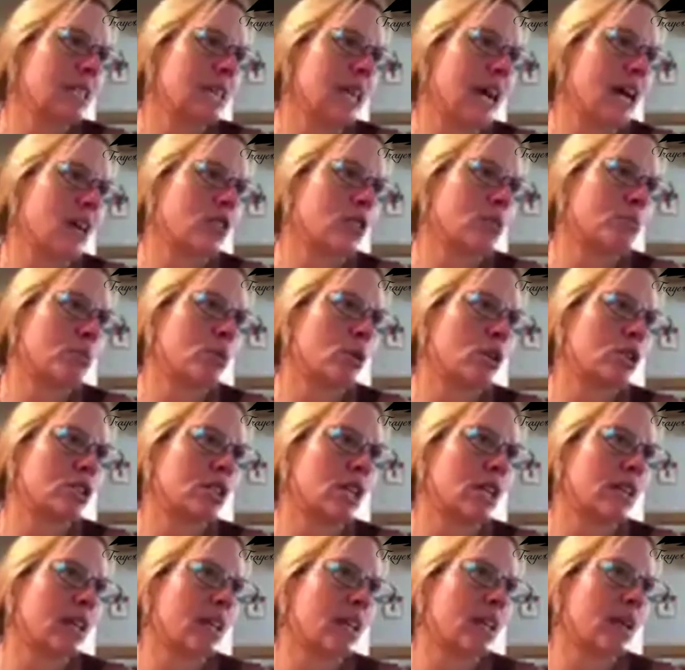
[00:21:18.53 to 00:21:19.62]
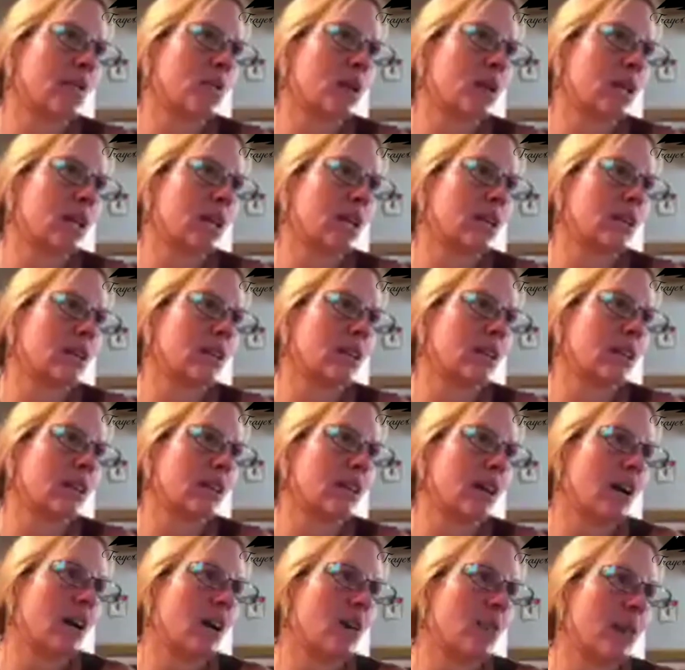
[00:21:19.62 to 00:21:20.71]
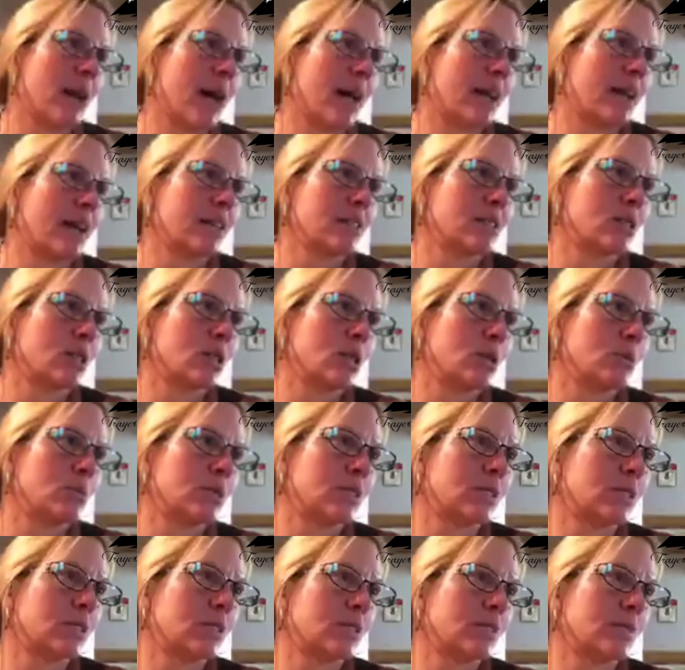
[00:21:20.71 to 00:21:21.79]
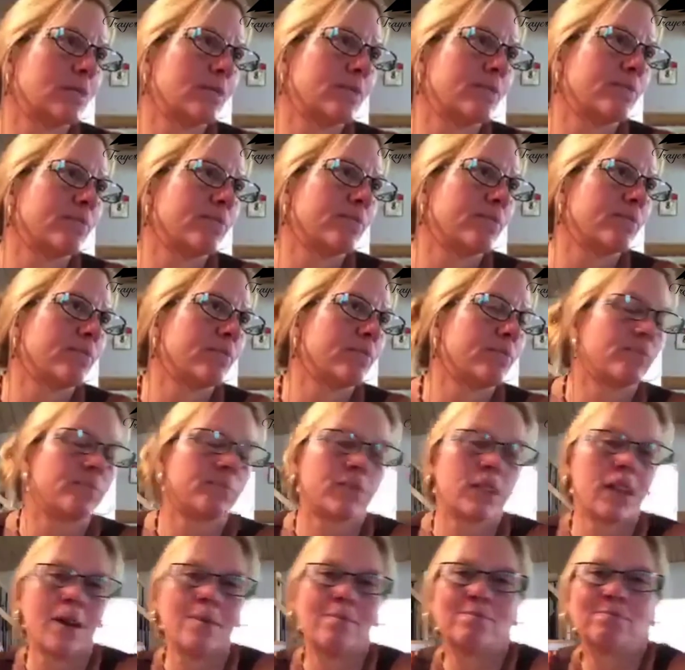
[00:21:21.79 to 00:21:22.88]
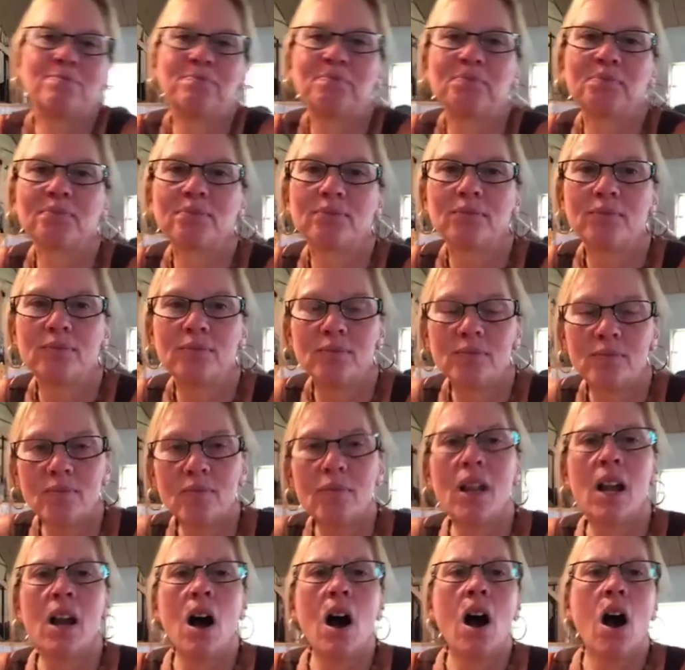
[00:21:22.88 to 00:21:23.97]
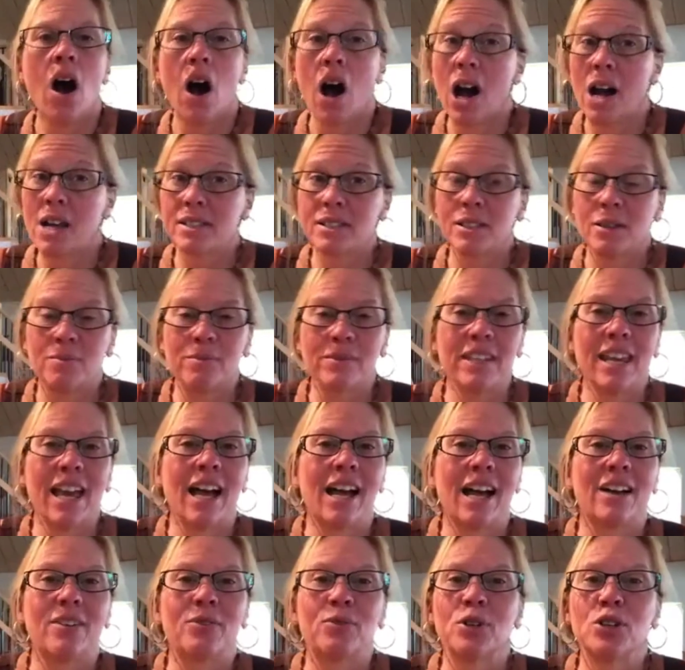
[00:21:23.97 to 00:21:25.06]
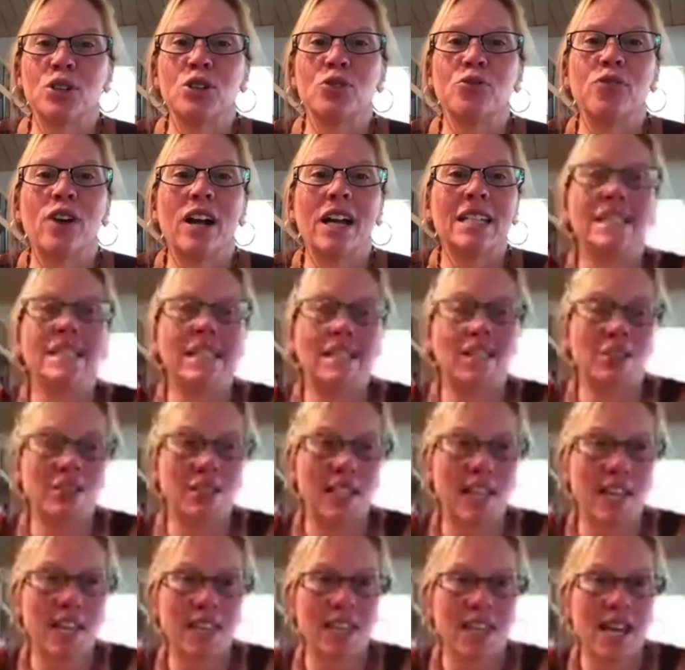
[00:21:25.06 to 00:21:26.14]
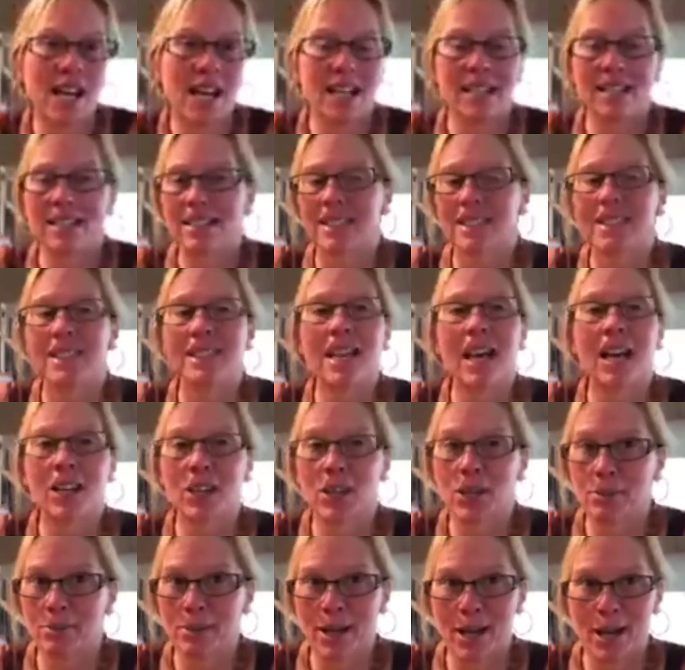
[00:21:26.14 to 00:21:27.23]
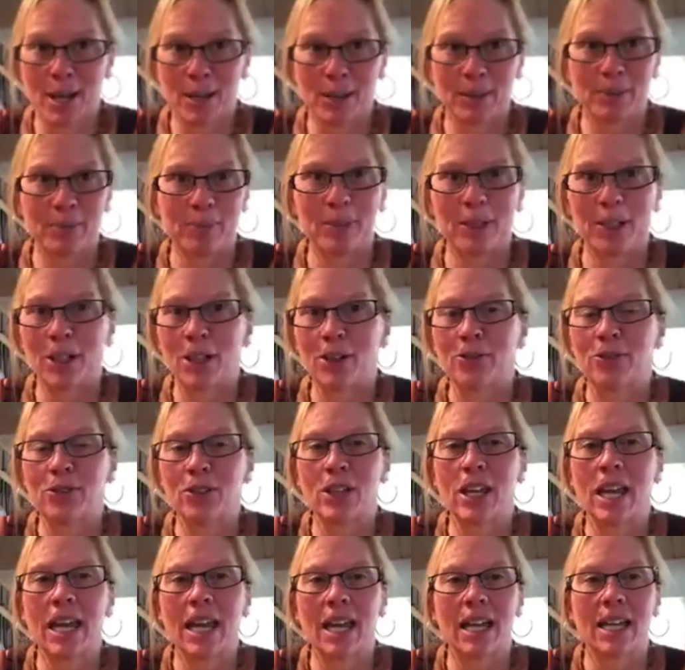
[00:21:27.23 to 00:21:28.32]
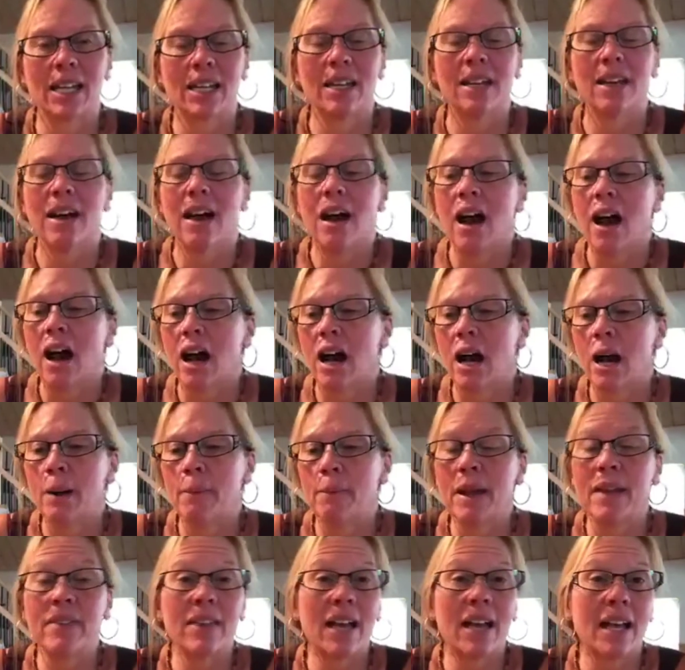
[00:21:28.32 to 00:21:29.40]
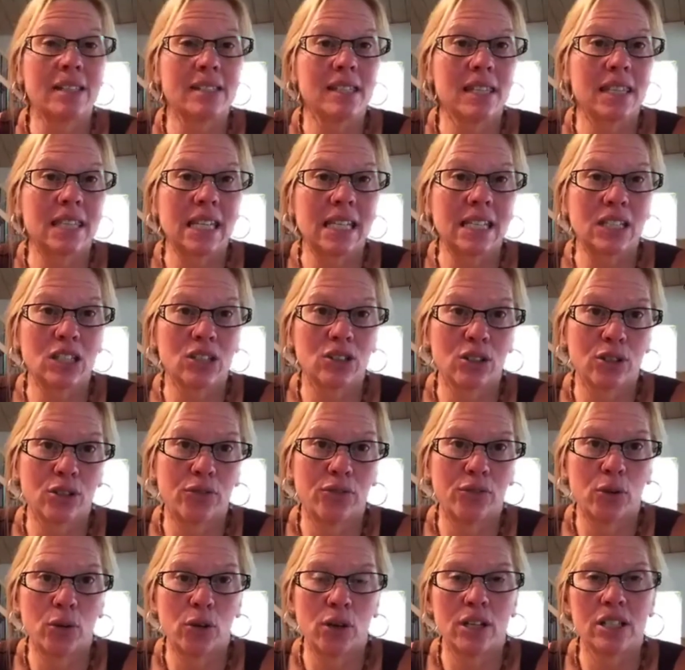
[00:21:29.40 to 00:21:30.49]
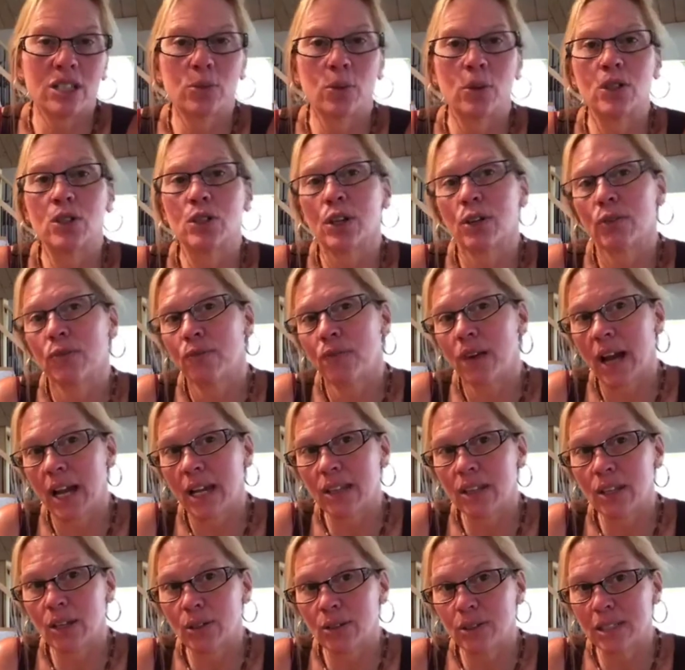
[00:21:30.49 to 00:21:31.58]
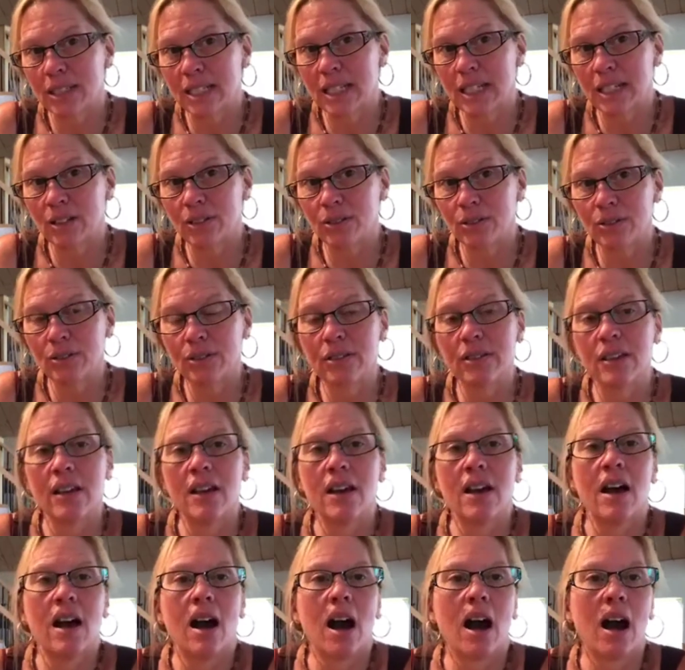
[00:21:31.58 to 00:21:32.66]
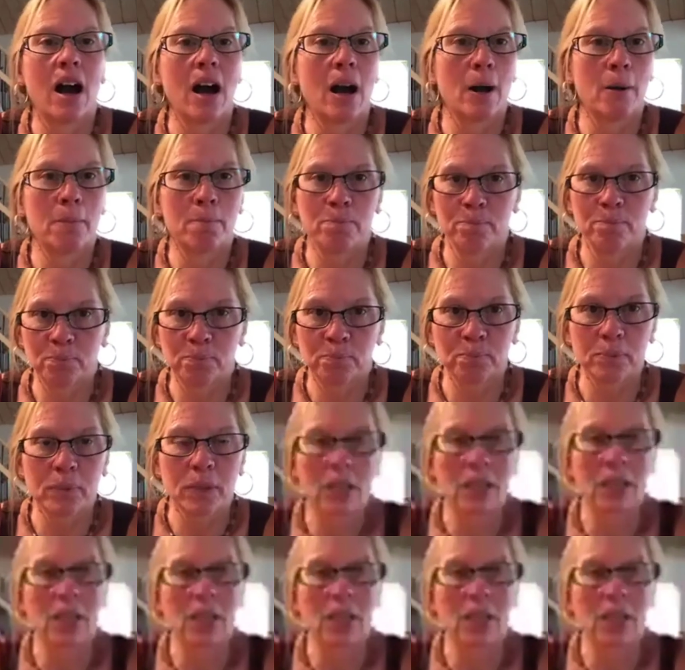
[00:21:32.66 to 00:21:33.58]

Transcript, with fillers: tea out in the porch and that we can um, add ice cubes to. Okay. Awesome. Yeah, when you find deals like that, suck them up, you know, if you can. Um, and that's the thing to look for is when you can find those deals, um,